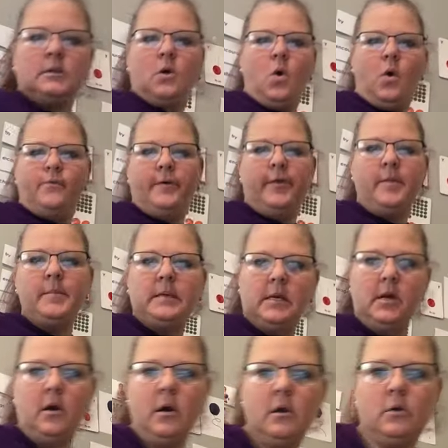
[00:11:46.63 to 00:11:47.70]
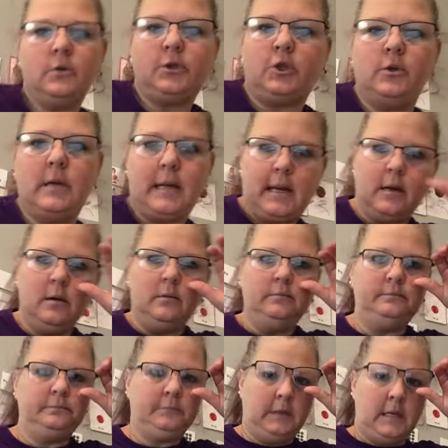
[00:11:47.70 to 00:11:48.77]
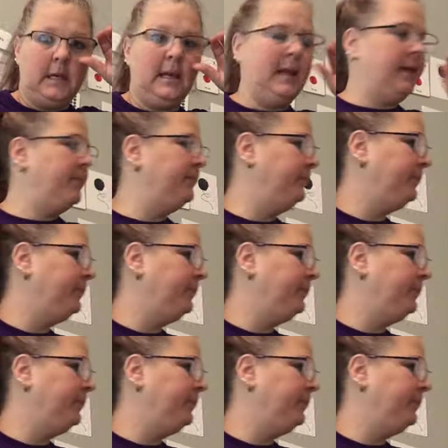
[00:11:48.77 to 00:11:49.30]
go over the materials you need, okay?